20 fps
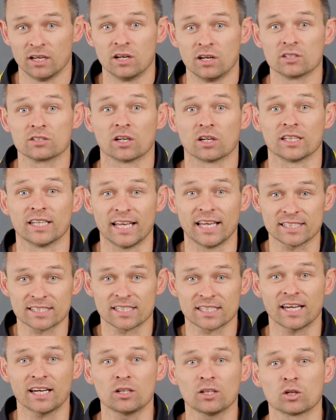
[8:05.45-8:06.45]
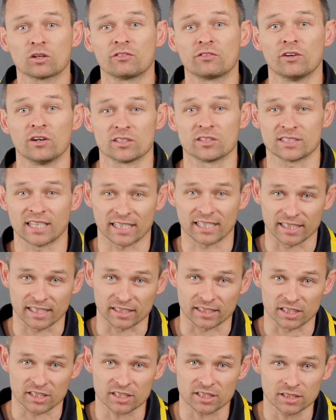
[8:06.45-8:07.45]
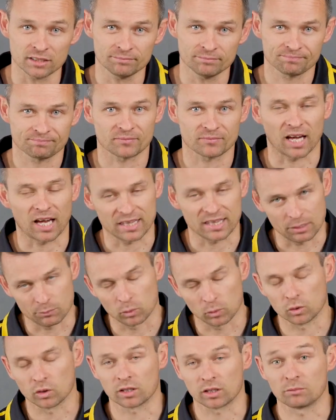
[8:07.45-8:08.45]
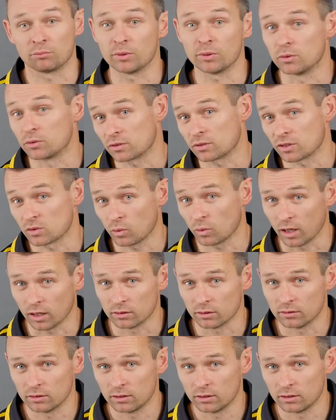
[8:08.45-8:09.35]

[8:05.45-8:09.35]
So let's take a look first at the ignition, and then we'll look at boost as well.